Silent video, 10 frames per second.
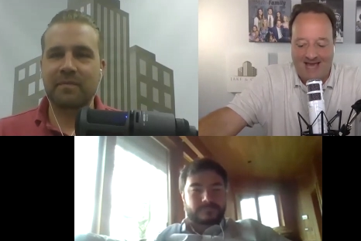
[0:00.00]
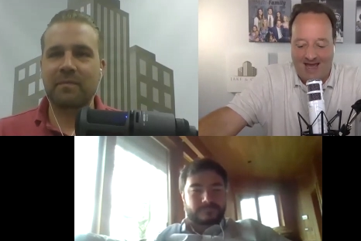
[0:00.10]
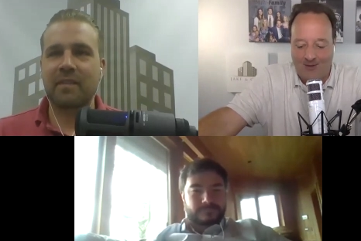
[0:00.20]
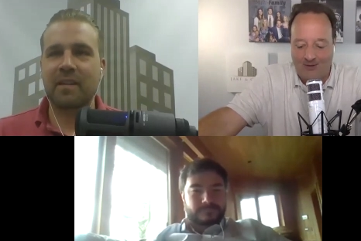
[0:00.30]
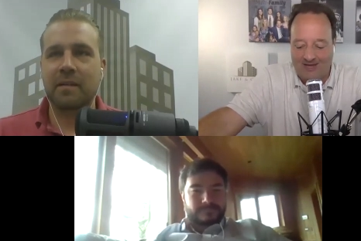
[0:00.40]

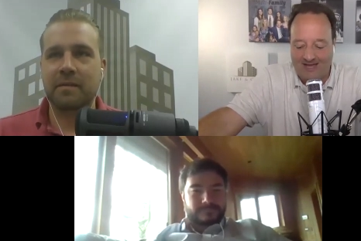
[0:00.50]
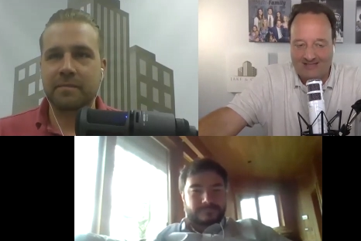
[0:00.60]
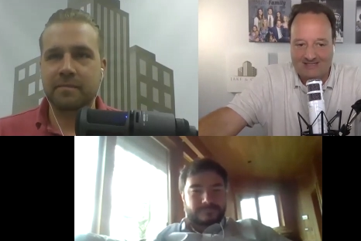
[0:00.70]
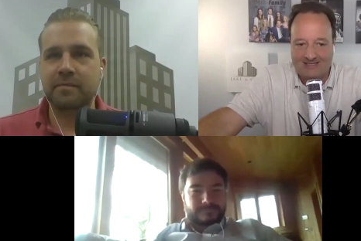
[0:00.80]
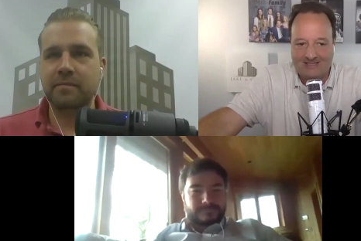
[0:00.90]
Speaker 1: our
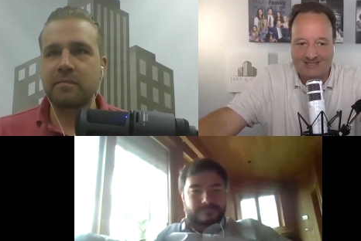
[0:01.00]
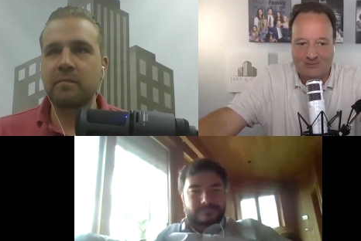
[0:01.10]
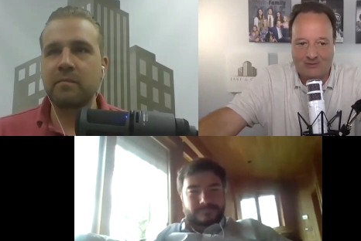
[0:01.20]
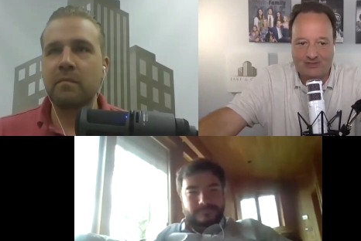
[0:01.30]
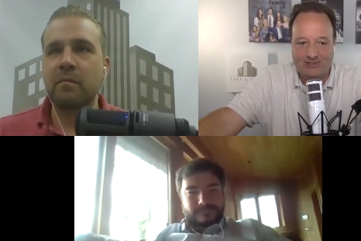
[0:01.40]
guest is
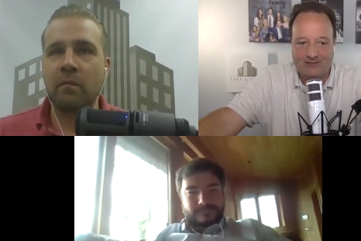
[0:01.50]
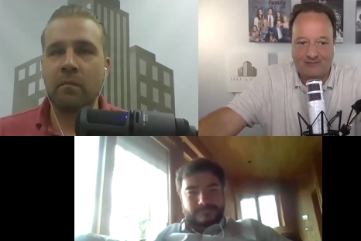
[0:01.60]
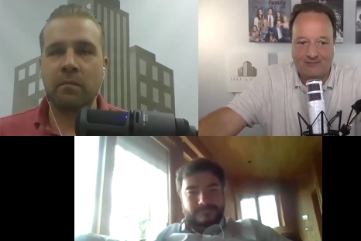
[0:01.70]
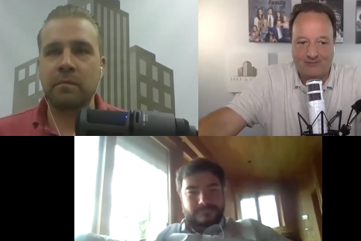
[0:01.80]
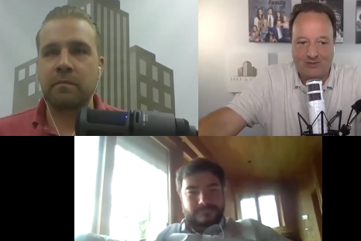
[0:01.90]
originally
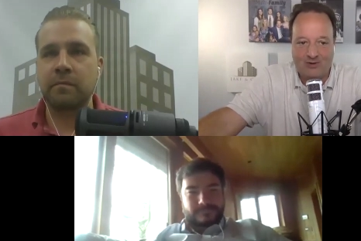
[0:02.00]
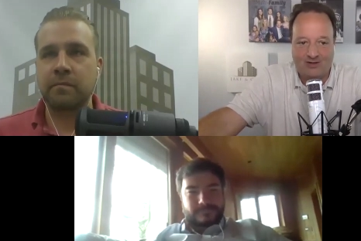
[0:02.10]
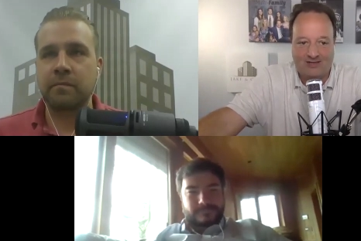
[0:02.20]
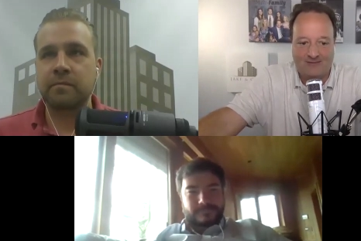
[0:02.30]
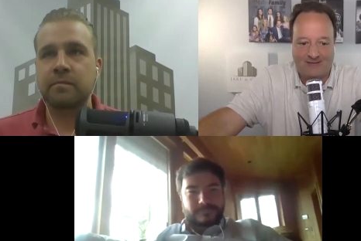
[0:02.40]
from New York
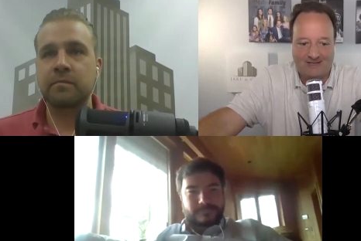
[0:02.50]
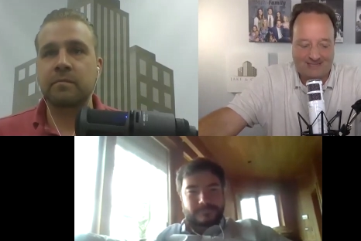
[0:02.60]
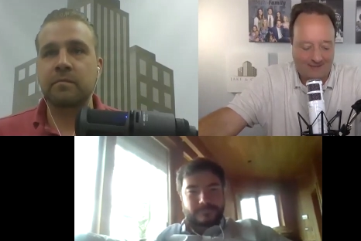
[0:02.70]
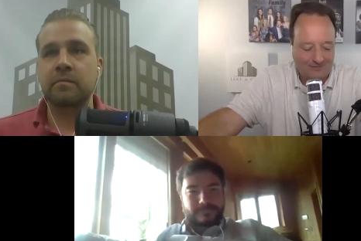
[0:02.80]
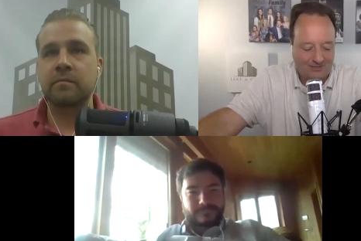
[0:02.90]
like
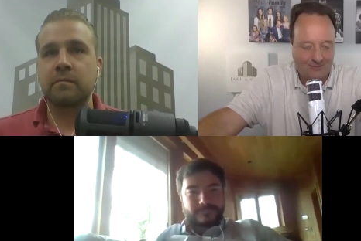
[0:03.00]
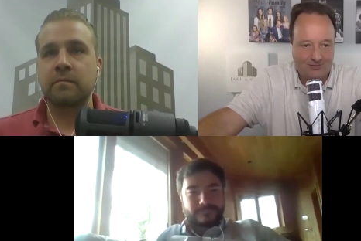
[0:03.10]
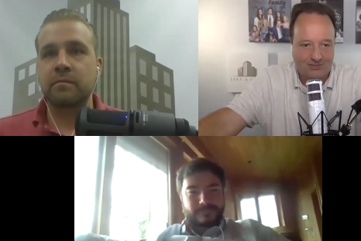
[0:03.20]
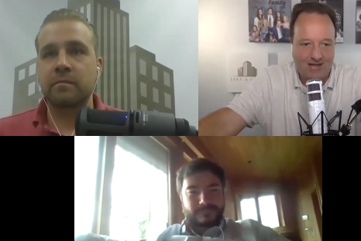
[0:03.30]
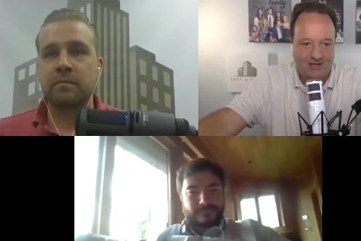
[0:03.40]
myself. So
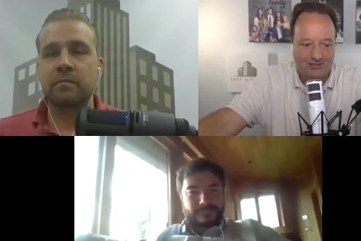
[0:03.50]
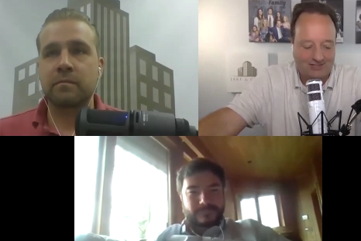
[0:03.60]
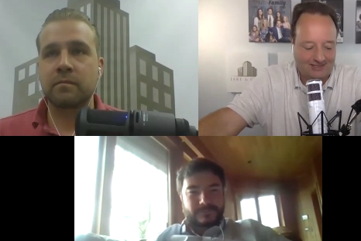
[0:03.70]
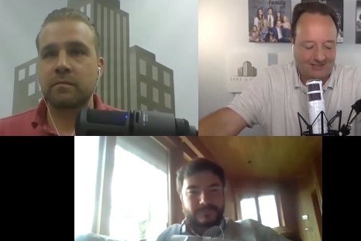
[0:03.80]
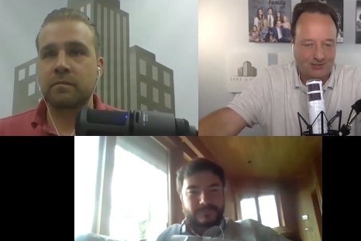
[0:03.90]
Josh,
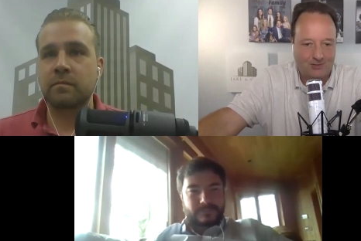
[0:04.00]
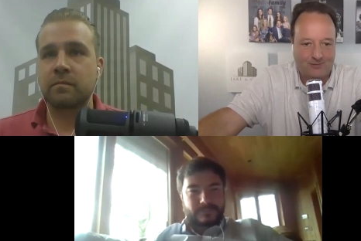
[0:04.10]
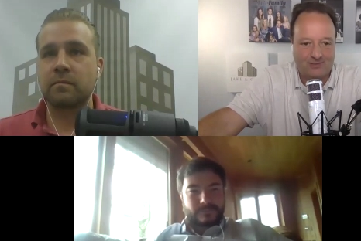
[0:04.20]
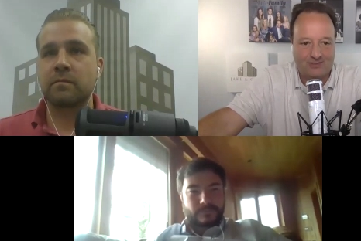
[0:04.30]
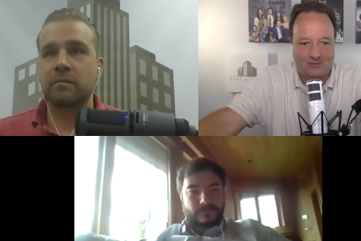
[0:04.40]
let's jump
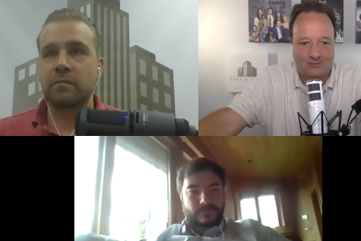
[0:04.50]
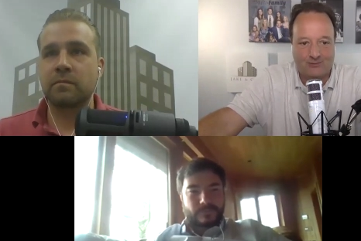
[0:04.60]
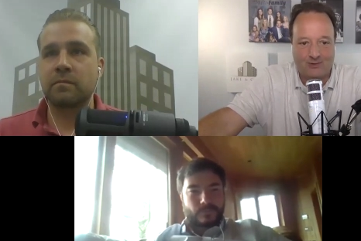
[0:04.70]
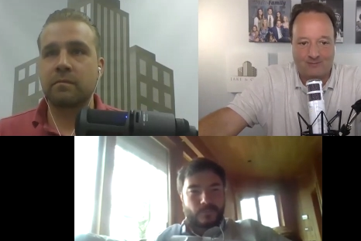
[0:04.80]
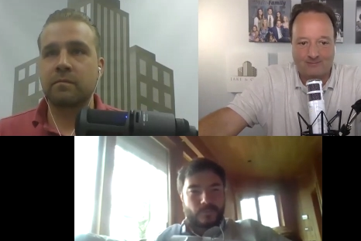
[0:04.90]
into this one,
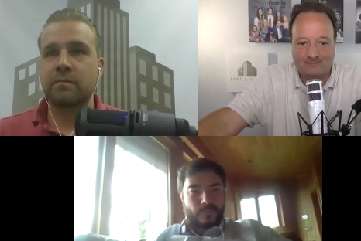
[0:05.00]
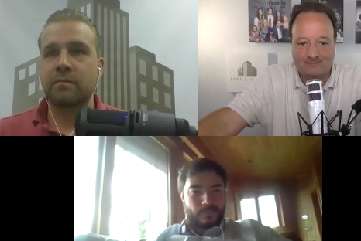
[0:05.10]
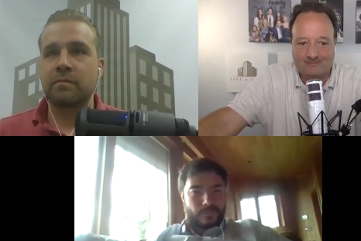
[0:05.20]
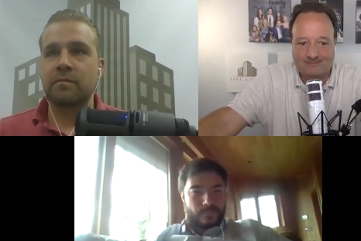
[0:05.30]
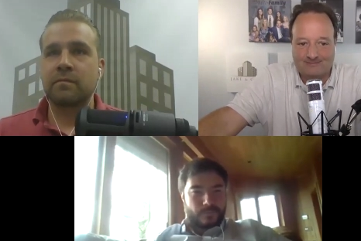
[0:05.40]
bro.
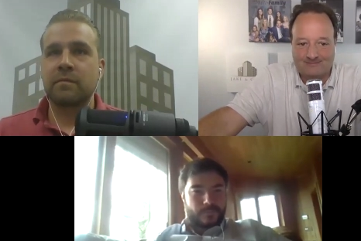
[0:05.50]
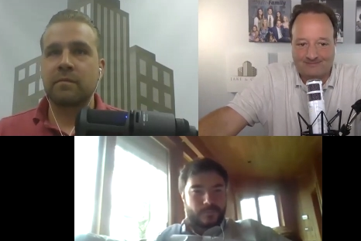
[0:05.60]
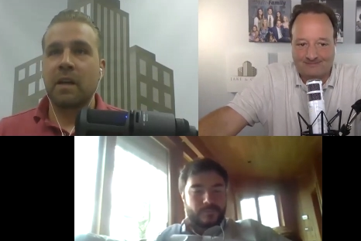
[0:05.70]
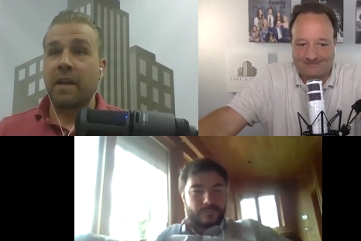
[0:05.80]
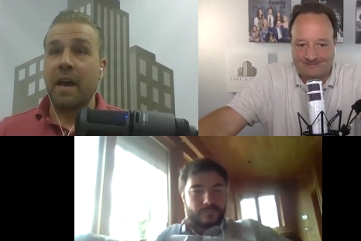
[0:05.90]

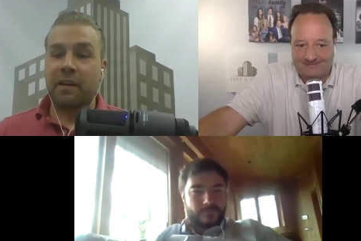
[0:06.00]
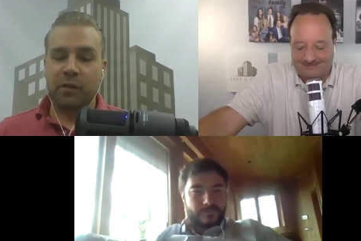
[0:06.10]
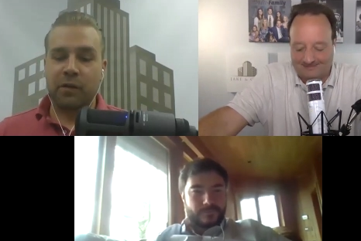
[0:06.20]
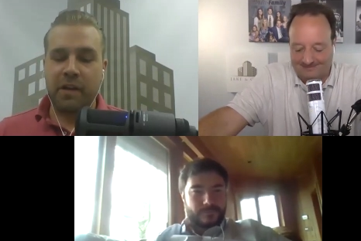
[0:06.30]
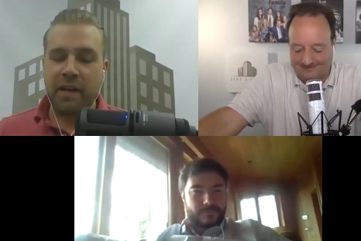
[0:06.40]
Speaker 2: Yeah, so
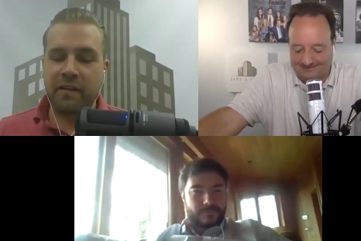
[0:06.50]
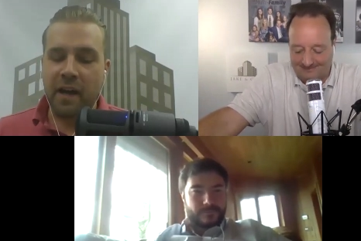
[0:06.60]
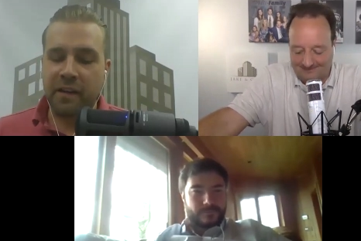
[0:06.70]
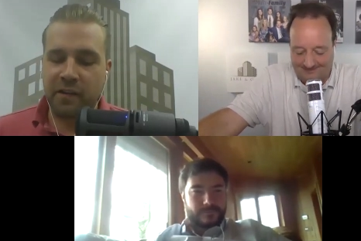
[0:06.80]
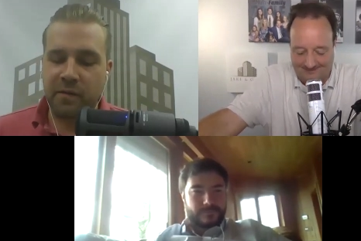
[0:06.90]
today's guest is
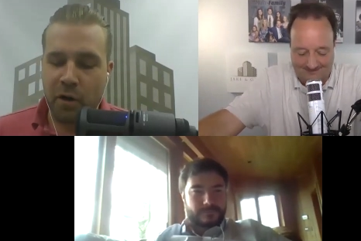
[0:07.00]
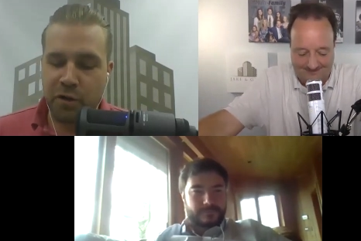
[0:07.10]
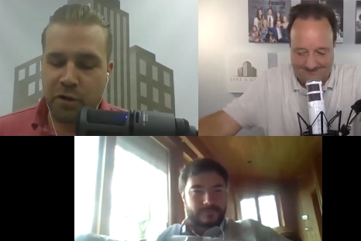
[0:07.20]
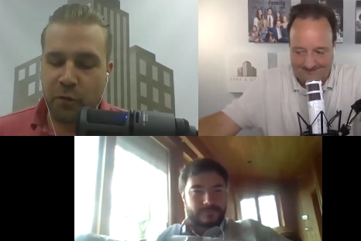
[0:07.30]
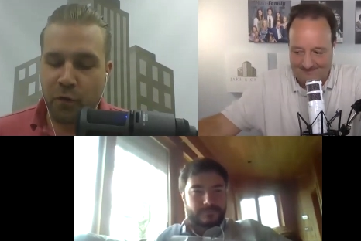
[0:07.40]
Marshall
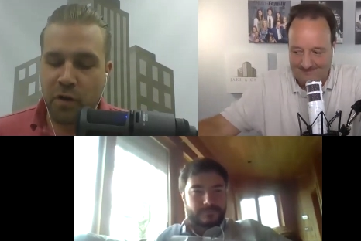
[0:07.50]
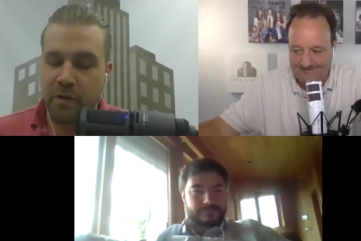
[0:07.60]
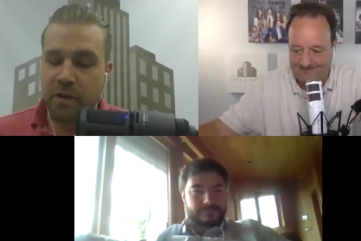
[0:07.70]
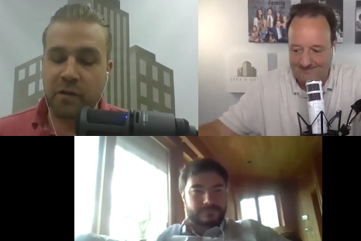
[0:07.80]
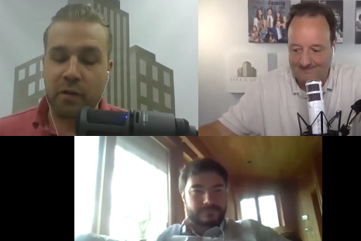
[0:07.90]
Friedman. So
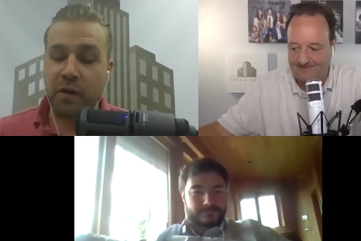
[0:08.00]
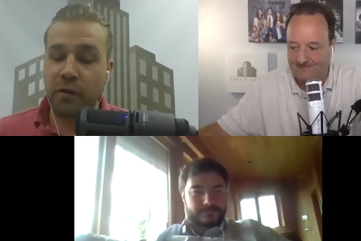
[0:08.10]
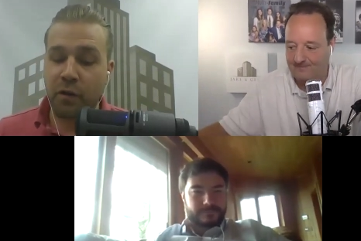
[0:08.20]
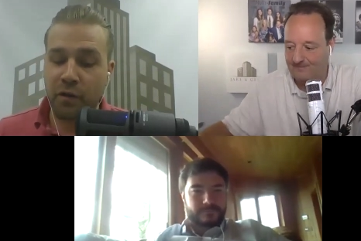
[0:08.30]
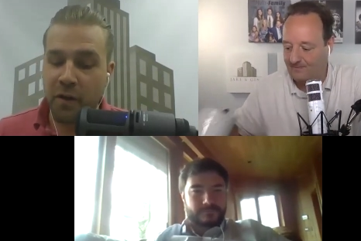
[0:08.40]
he's
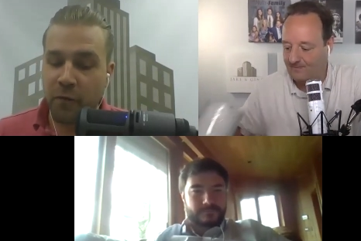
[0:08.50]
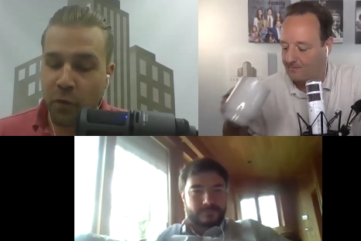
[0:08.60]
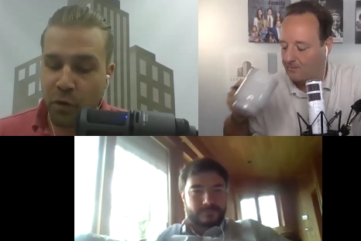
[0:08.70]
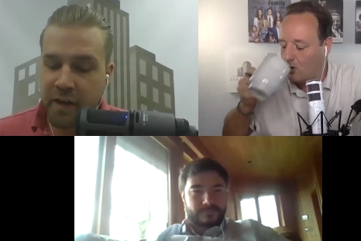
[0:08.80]
currently a full-time